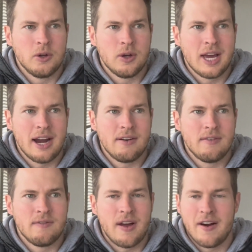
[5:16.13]
you
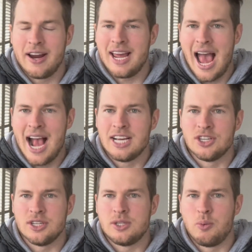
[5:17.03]
get very
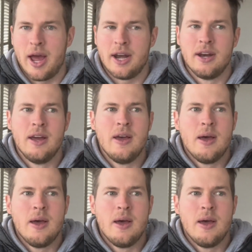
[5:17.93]
anxious when,